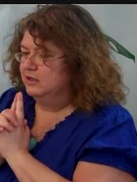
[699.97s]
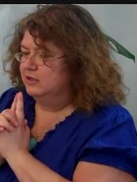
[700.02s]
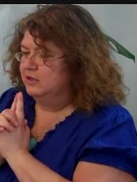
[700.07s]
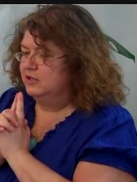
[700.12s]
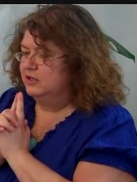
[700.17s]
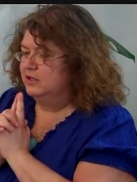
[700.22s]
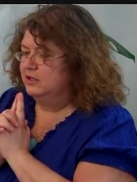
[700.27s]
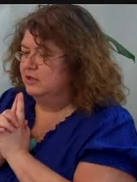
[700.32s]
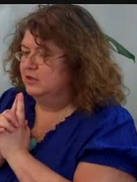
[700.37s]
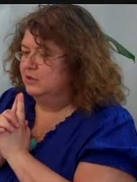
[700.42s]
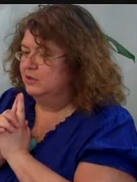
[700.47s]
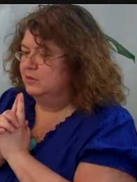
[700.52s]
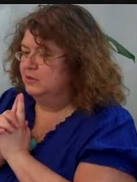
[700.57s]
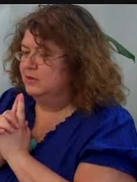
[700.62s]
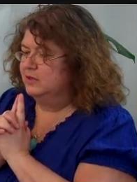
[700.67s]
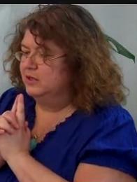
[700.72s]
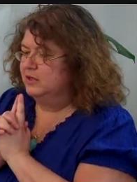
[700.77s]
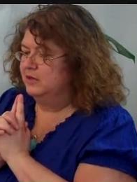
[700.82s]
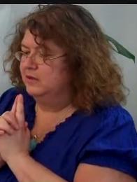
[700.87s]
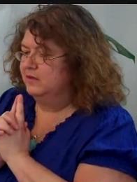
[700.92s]
Just
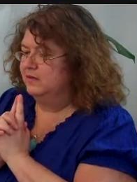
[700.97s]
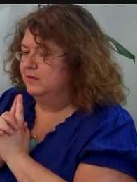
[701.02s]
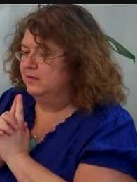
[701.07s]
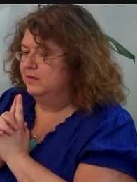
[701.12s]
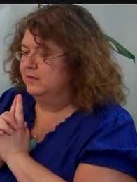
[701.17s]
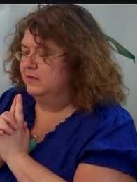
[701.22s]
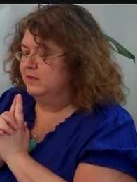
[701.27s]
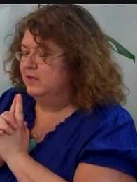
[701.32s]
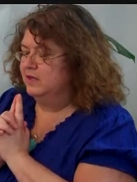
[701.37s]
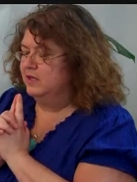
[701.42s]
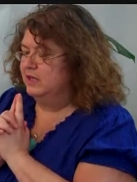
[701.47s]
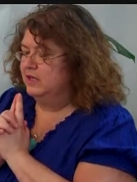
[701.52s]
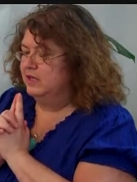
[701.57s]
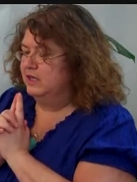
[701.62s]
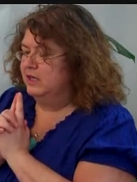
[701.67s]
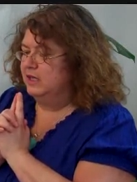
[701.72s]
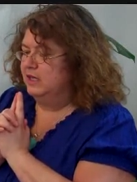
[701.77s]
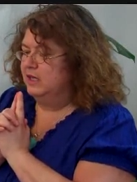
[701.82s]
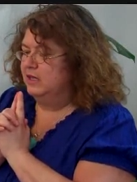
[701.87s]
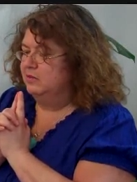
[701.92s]
observe
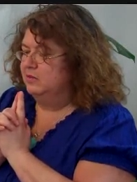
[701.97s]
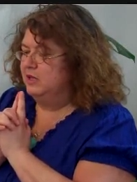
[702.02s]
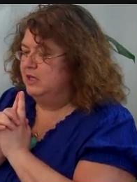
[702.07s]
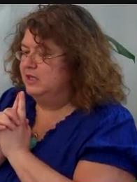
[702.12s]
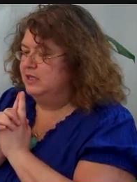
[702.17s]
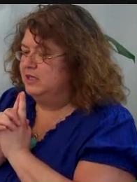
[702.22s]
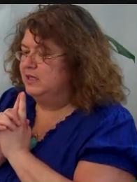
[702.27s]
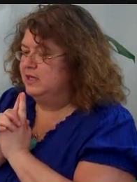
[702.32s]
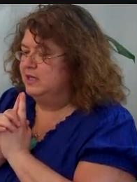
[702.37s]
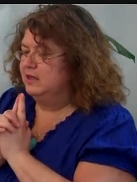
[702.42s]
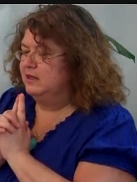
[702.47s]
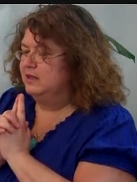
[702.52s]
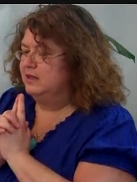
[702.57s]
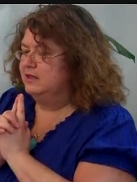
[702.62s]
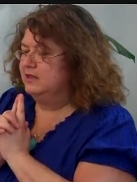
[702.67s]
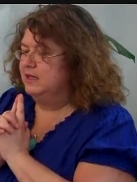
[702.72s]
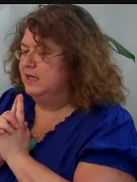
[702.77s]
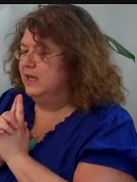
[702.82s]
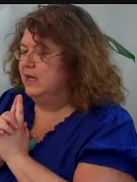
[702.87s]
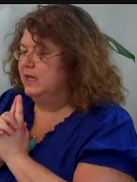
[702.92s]
and maintain
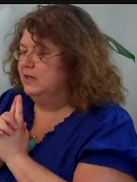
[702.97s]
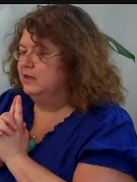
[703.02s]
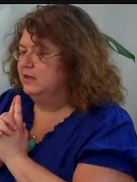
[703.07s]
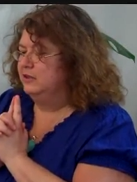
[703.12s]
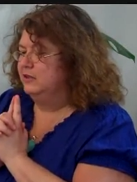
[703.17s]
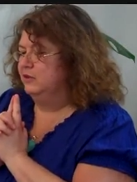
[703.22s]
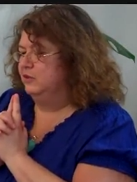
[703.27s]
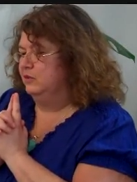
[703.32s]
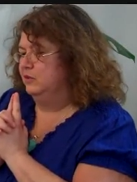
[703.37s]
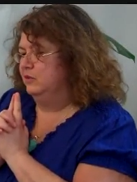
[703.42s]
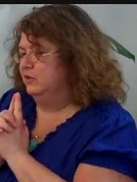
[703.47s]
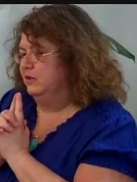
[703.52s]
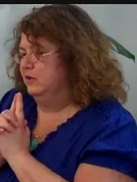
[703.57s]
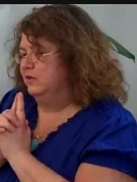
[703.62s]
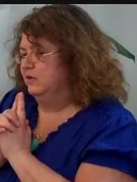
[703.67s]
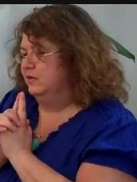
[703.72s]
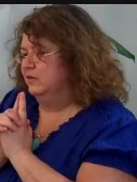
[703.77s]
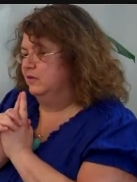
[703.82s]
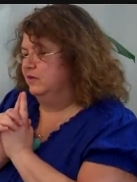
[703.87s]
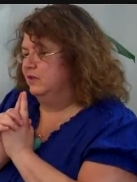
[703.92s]
this attitude
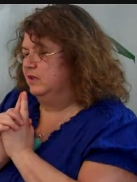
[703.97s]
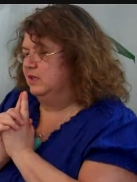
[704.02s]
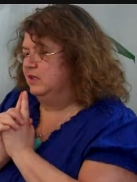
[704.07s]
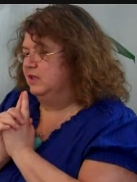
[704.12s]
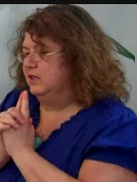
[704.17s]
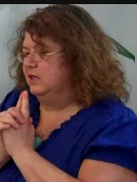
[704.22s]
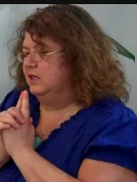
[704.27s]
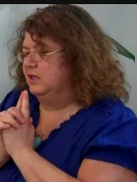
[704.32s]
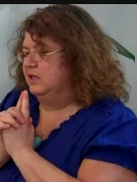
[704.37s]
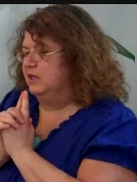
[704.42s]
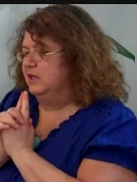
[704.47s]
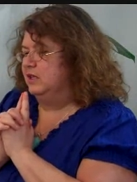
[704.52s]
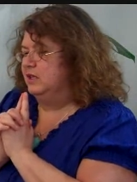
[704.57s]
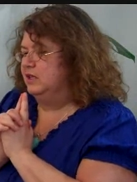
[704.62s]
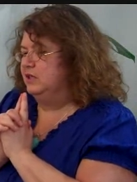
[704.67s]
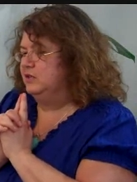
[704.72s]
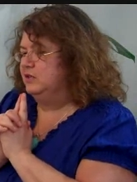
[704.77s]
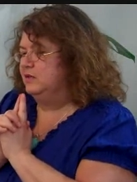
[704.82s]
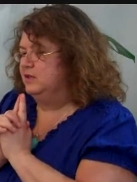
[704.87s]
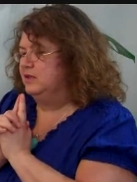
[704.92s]
of
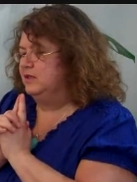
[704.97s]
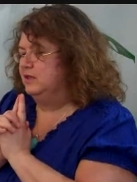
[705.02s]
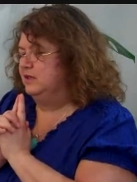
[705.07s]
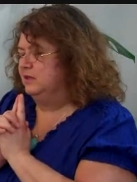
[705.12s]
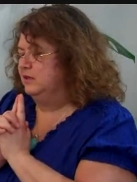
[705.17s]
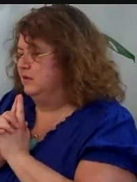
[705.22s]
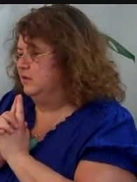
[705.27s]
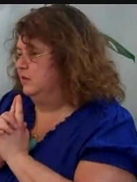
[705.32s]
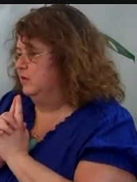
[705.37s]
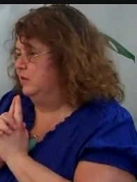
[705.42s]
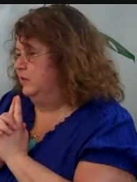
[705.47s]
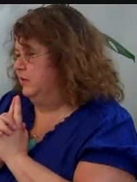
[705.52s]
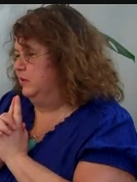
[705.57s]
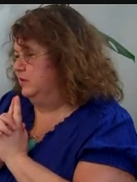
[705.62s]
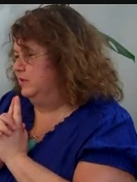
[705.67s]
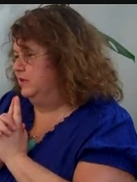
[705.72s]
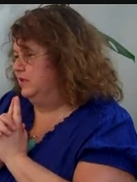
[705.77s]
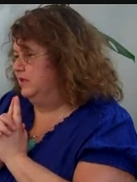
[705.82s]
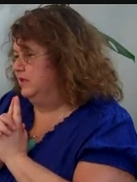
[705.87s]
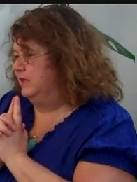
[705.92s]
interested
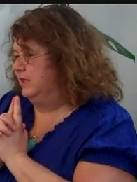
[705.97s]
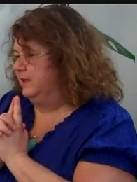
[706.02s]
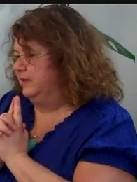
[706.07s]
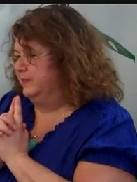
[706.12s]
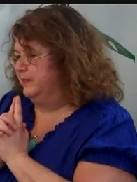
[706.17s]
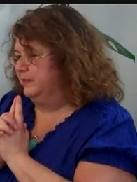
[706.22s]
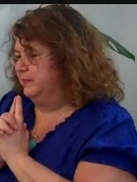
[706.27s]
curiosity.